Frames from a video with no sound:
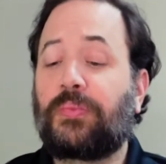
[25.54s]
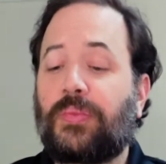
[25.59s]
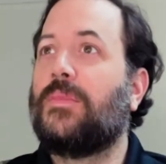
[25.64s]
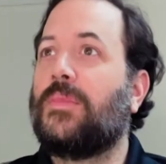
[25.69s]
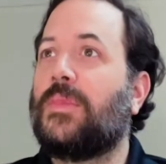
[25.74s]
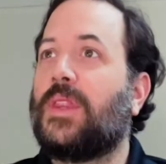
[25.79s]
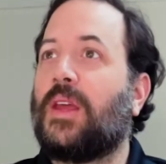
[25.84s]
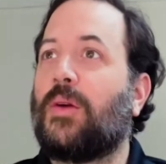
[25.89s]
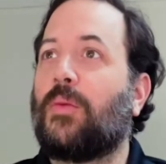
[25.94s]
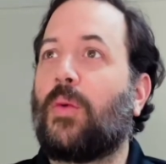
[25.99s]

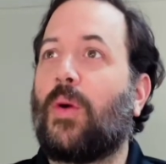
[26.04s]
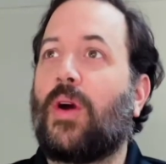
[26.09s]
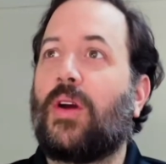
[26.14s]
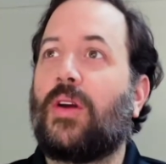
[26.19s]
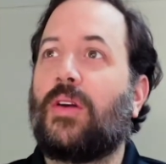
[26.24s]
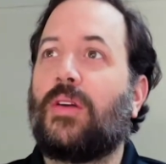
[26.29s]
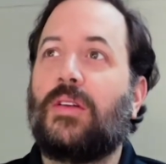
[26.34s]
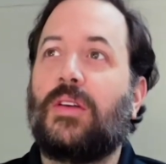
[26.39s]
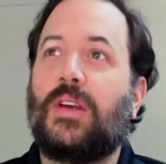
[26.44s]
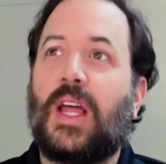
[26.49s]
They
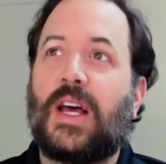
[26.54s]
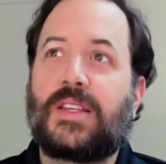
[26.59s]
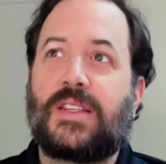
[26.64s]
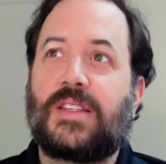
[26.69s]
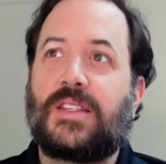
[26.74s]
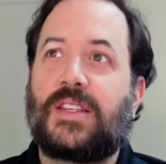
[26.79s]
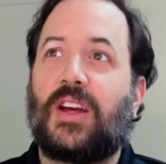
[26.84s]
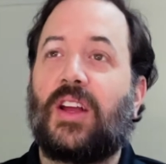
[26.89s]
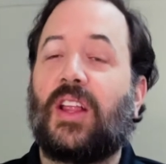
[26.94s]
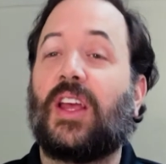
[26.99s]
weren't
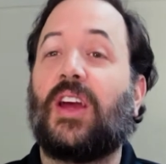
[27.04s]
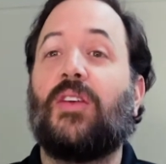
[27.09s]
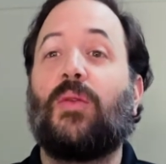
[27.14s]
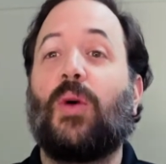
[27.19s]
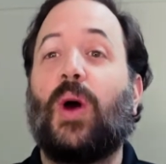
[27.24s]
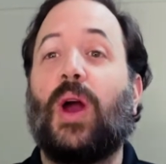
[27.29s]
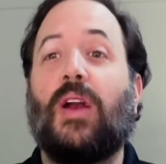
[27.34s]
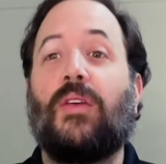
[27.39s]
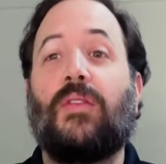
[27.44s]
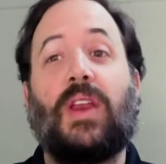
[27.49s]
necessarily
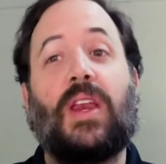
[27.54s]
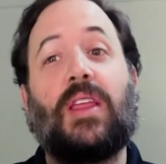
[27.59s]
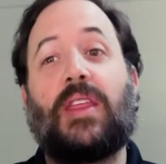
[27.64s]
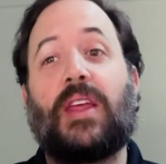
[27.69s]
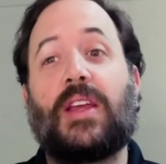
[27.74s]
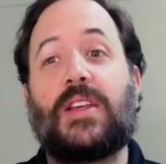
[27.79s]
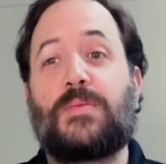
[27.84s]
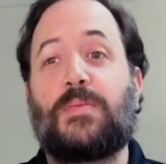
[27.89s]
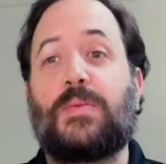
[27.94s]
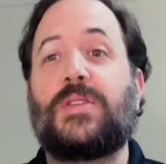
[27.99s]
aware of
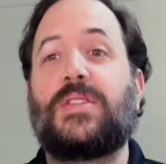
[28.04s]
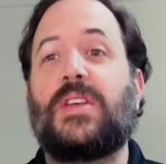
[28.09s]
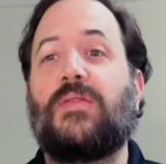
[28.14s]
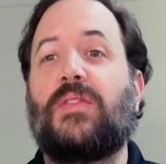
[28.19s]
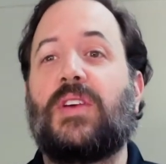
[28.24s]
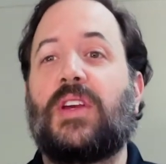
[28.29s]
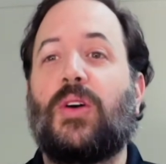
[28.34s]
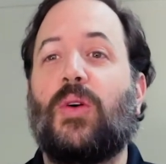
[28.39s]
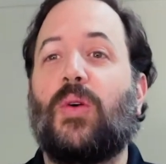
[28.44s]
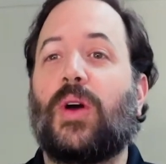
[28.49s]
anything
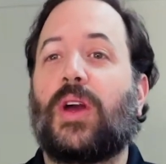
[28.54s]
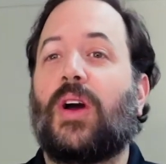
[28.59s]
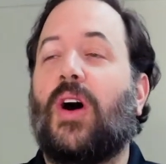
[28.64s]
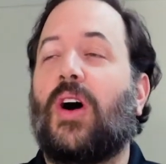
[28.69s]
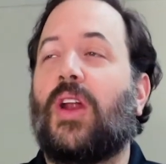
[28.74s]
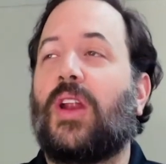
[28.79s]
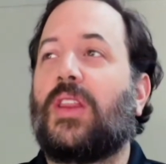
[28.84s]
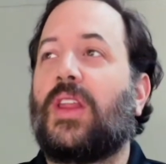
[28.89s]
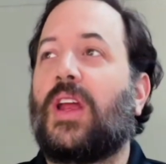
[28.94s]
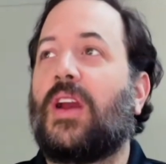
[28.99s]
specific going
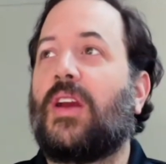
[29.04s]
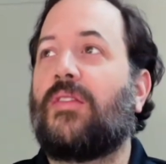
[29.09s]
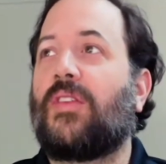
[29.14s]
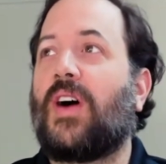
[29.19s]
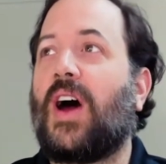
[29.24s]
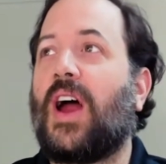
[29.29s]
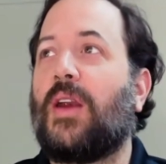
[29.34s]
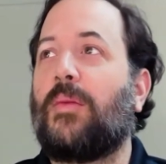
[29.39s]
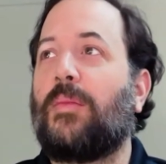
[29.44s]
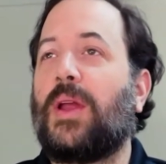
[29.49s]
on in their
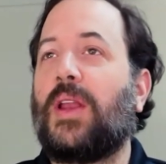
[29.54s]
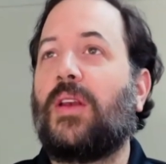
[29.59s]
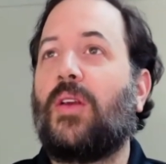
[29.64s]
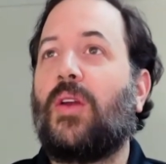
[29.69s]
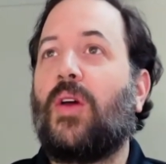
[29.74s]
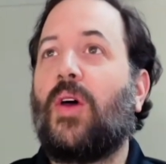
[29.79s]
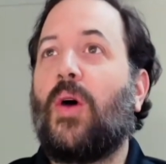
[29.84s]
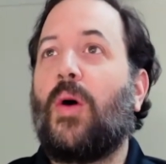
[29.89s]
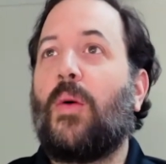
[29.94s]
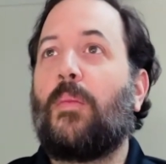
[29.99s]
environment,
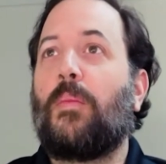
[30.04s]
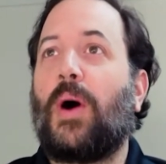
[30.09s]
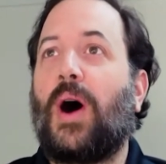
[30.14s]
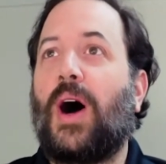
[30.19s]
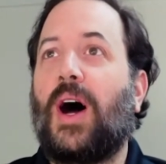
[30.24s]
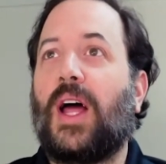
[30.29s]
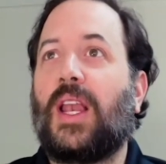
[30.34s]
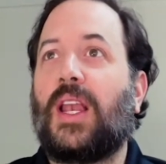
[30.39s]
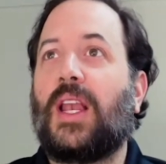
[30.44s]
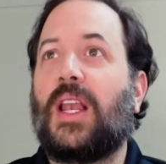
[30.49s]

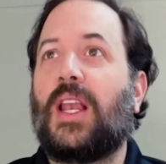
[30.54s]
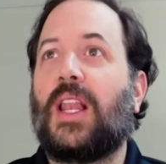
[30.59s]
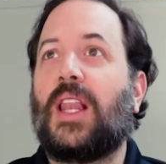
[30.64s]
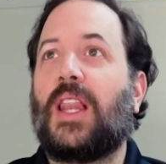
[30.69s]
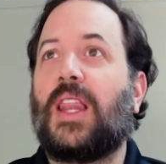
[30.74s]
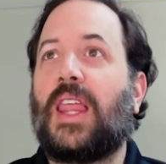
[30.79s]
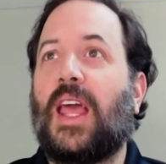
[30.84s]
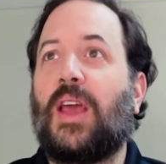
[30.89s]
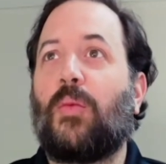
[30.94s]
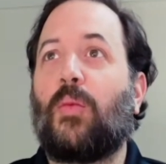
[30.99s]
but
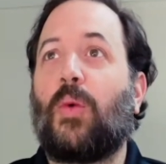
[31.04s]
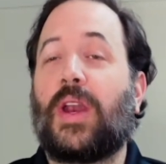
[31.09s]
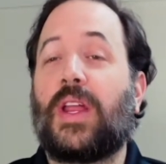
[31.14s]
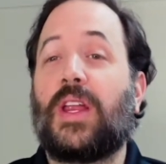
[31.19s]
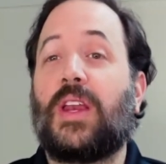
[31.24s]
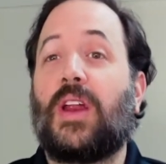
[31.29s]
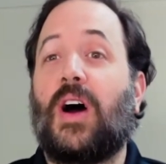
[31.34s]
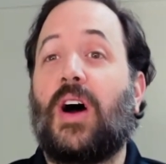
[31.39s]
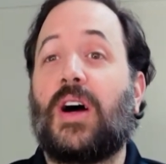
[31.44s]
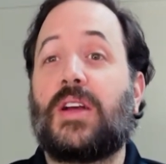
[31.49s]
they
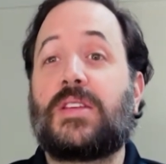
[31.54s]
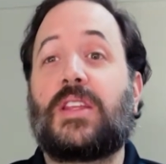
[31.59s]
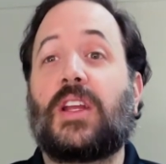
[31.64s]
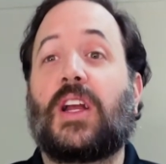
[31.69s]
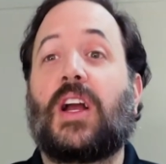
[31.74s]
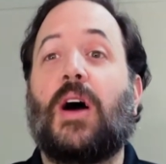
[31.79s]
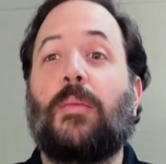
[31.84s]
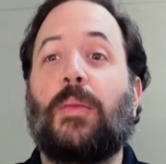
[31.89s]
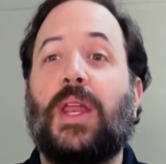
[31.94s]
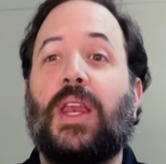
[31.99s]
wanted us to
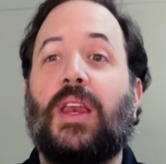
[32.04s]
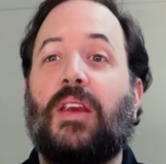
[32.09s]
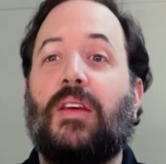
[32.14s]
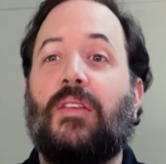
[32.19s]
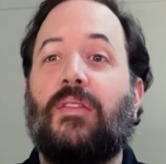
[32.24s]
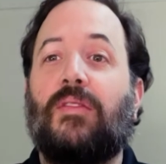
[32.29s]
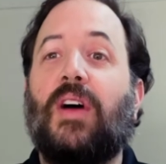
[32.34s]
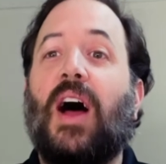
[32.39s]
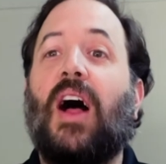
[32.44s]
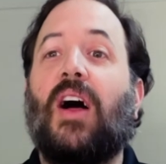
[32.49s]
come in
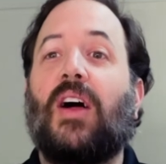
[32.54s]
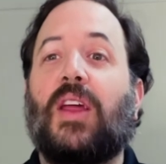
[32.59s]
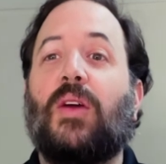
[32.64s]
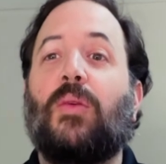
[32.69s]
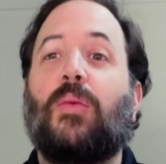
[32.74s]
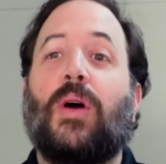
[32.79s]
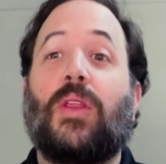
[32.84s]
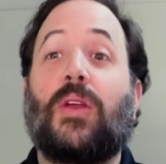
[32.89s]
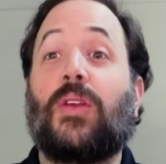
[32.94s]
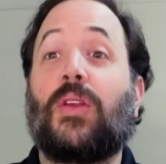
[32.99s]
and validate
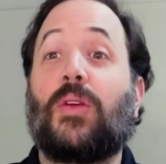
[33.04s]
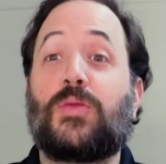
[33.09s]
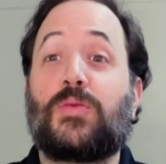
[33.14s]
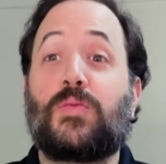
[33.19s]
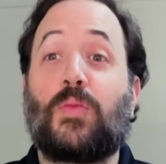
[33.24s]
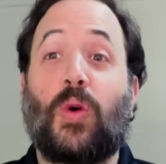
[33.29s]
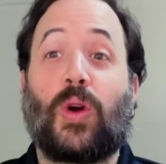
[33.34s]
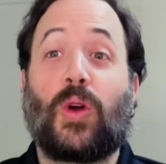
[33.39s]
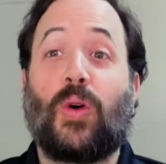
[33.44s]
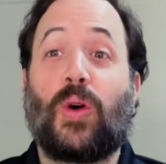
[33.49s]
whether there
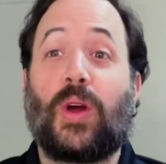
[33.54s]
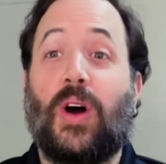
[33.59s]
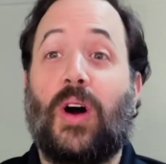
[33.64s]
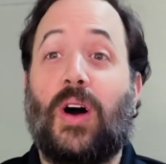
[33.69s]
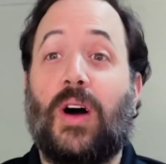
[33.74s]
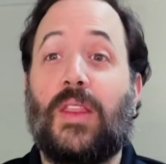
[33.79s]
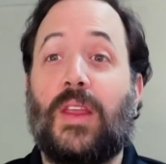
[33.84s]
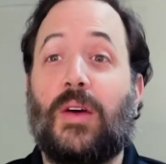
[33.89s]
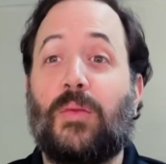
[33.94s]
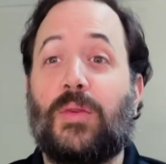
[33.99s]
was more going
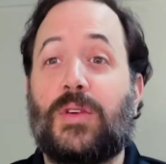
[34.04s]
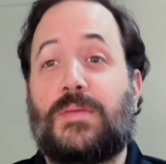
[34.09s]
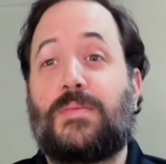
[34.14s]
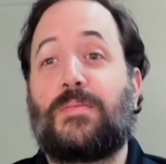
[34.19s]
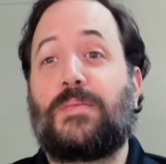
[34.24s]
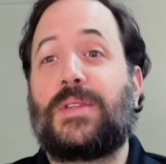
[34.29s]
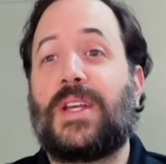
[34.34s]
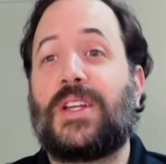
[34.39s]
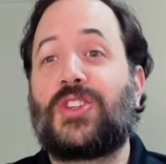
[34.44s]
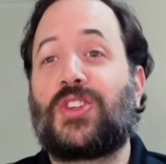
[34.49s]
on that was
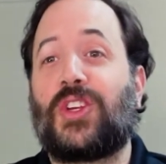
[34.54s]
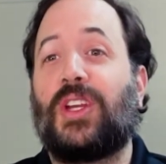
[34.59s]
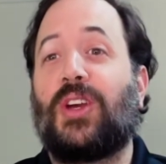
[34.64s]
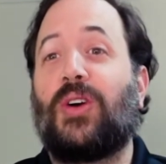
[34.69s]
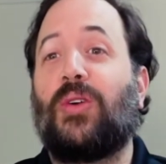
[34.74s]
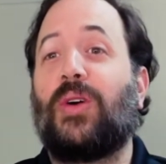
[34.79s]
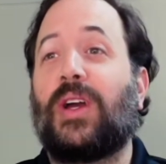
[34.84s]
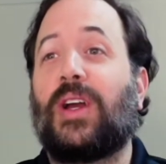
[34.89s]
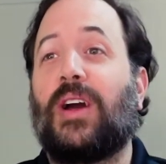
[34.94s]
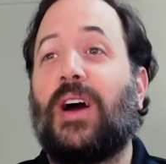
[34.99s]
potentially
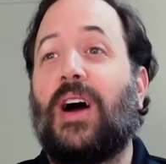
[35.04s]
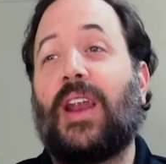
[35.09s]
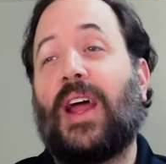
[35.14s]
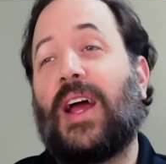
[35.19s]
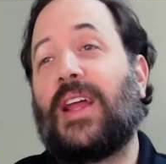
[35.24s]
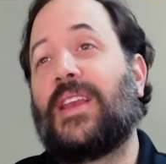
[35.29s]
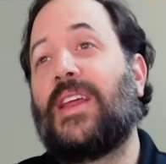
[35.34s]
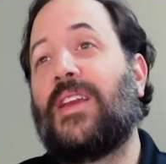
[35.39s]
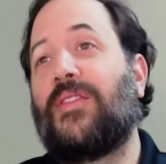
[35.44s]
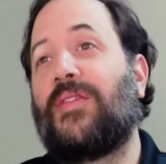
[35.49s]
going
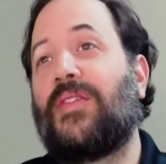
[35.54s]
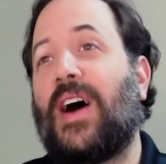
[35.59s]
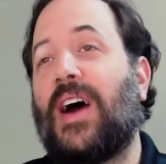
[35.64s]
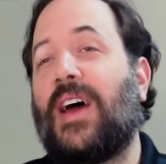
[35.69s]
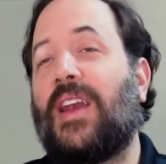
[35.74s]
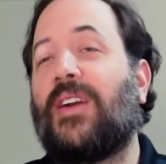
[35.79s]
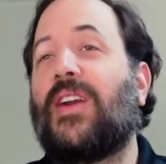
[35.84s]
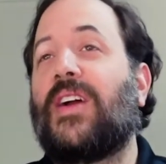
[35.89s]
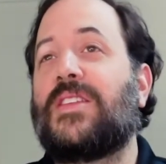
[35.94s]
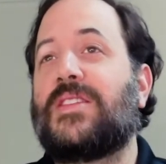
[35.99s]

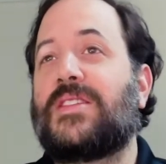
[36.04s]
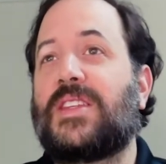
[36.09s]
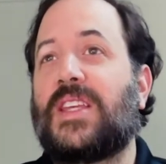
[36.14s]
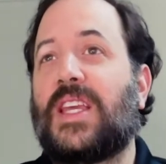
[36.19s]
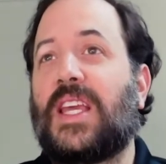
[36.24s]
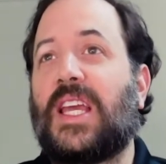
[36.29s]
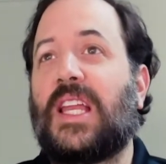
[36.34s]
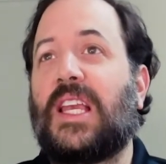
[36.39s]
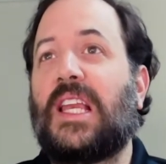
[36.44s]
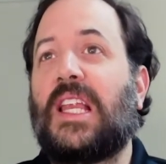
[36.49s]
unidentified or
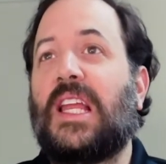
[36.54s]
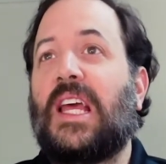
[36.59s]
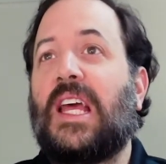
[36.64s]
unseen.